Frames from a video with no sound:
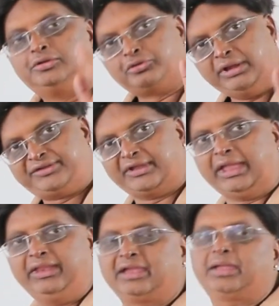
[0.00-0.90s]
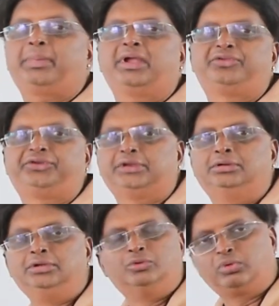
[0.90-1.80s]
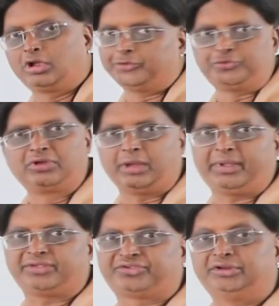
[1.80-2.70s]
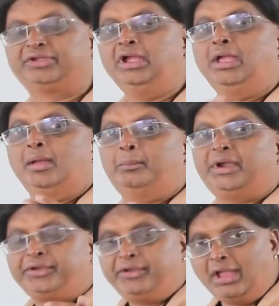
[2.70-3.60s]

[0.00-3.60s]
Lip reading: So it's again a capacitor. We got 2 capacitors. But